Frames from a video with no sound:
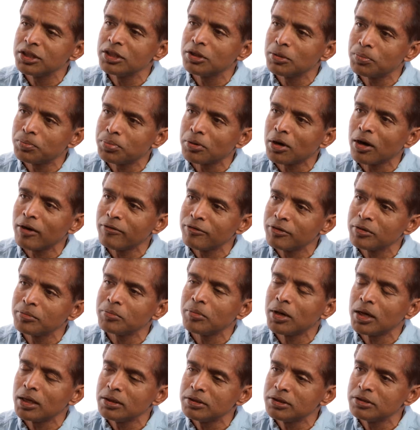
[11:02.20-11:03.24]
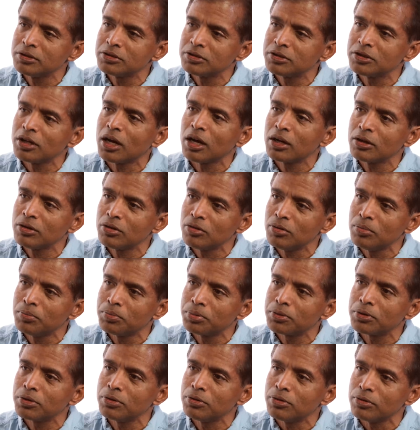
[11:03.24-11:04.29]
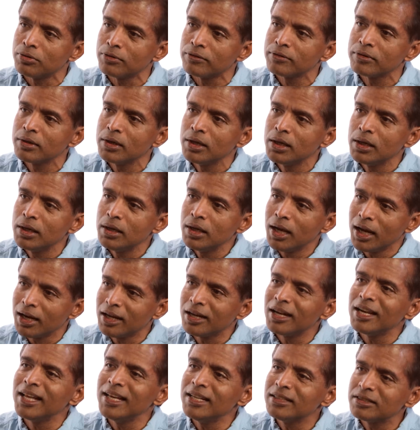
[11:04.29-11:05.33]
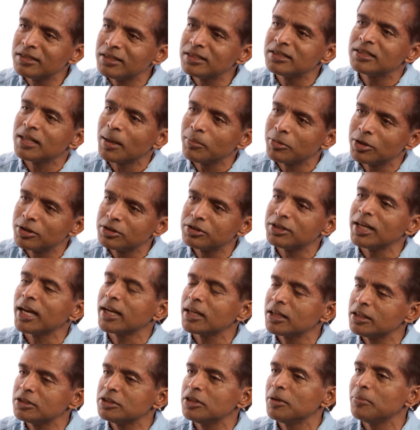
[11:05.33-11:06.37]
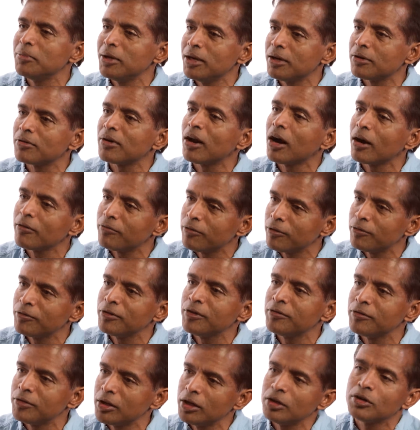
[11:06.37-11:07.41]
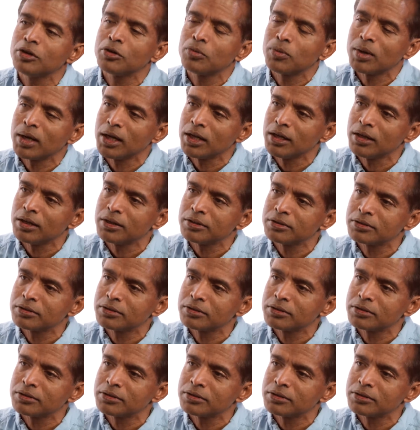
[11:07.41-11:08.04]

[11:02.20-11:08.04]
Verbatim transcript: to see the profit margins start to improve at least in some of the sectors that have been around for 15 or 20